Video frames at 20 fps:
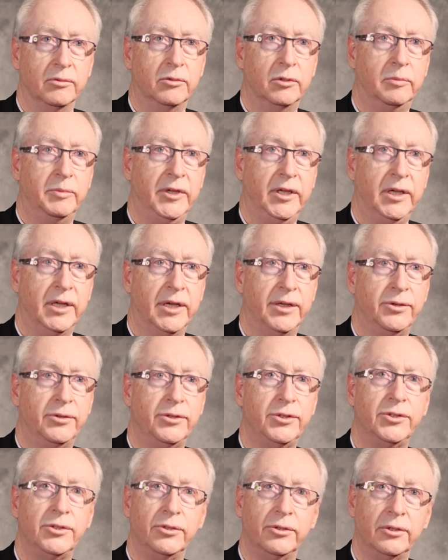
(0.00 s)
will be
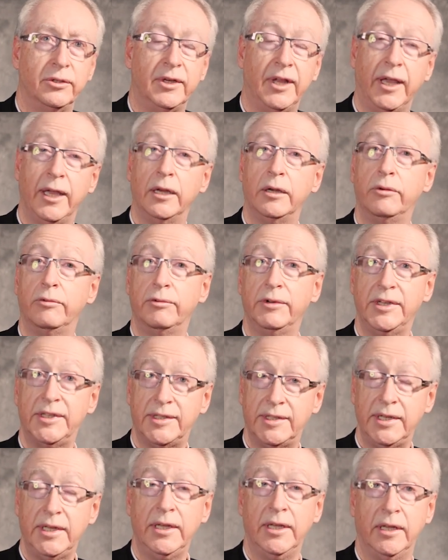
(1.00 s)
understood and
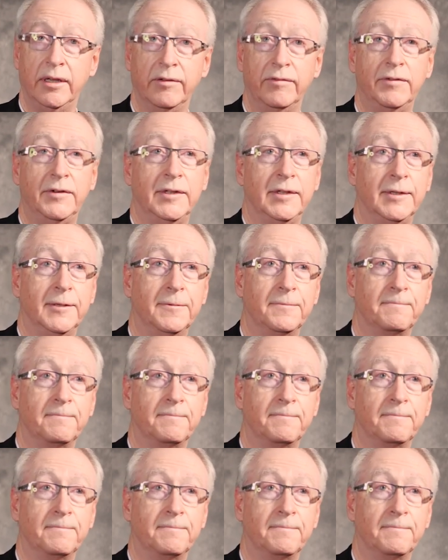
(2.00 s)
received